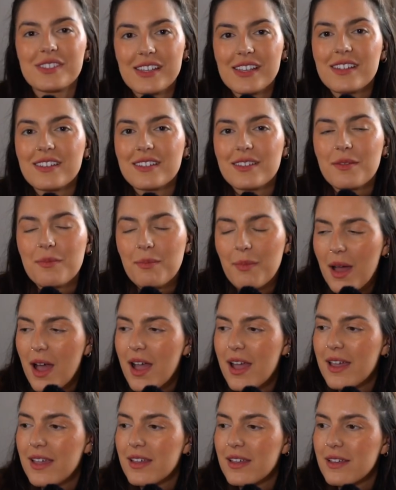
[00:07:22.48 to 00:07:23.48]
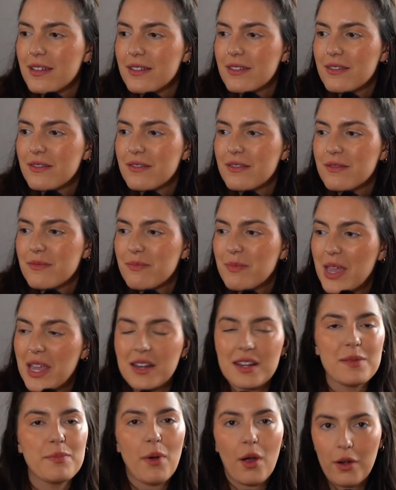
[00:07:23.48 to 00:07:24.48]
in my
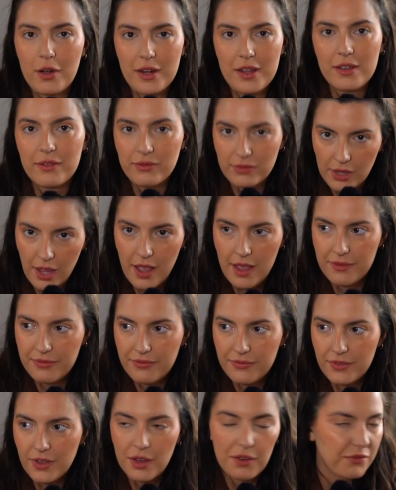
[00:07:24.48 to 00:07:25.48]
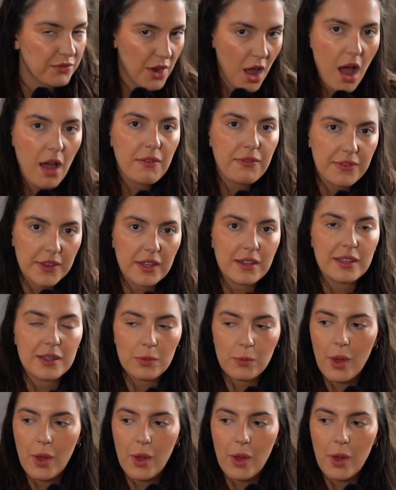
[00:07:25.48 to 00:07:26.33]
pity party of life of not feeling